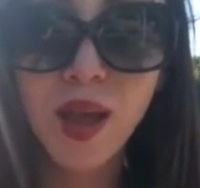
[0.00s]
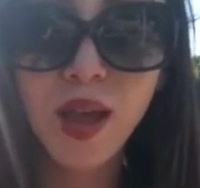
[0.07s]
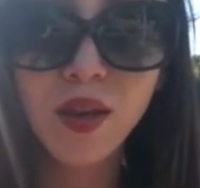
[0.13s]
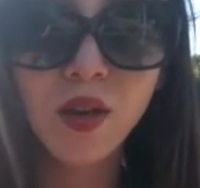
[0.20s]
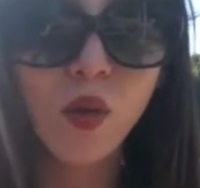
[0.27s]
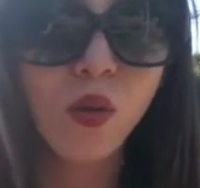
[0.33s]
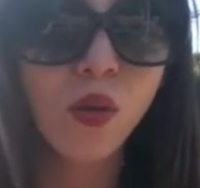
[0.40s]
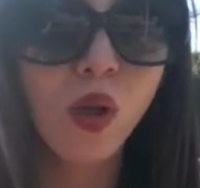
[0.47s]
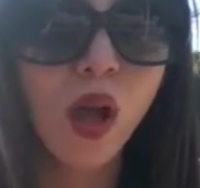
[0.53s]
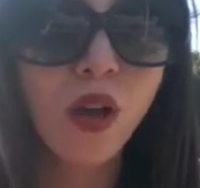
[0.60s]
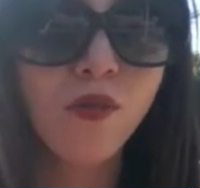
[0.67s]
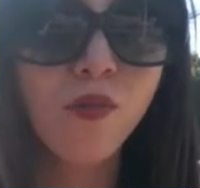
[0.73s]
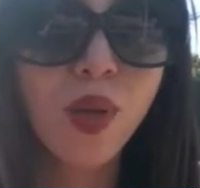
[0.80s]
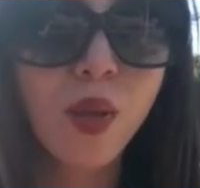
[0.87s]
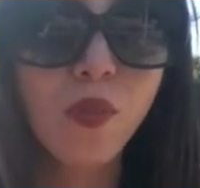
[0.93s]
band know a
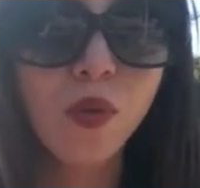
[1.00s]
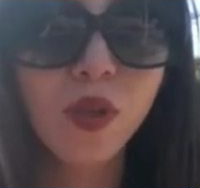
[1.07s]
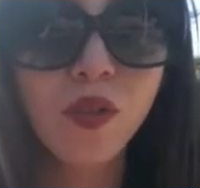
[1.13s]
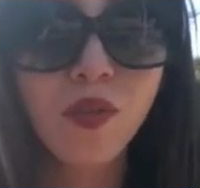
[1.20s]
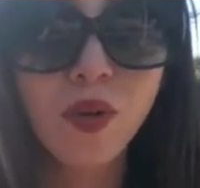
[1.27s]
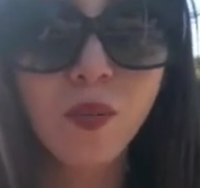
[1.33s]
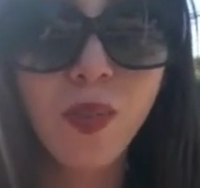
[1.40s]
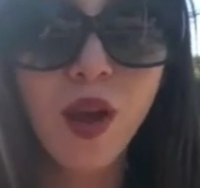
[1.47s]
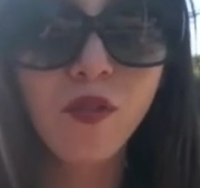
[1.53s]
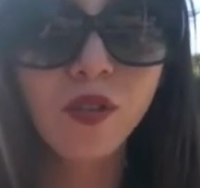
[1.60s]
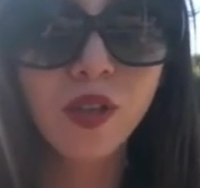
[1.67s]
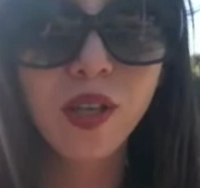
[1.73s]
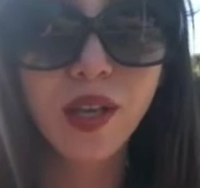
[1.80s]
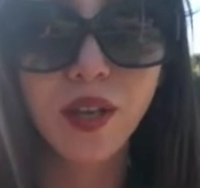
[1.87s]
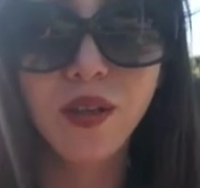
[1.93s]
lot of people living in
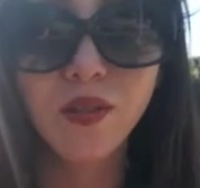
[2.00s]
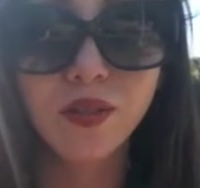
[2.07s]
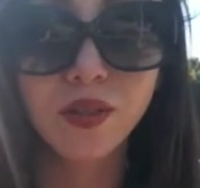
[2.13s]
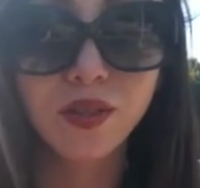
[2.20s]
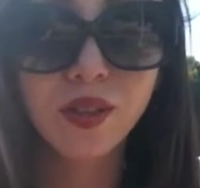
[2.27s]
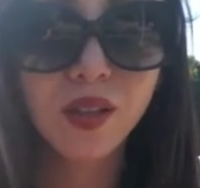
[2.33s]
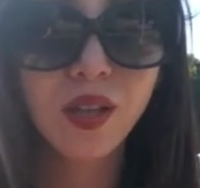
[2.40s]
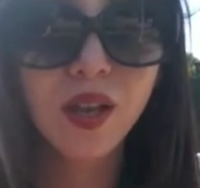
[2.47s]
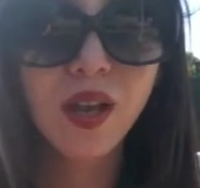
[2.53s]
Beverly Hills,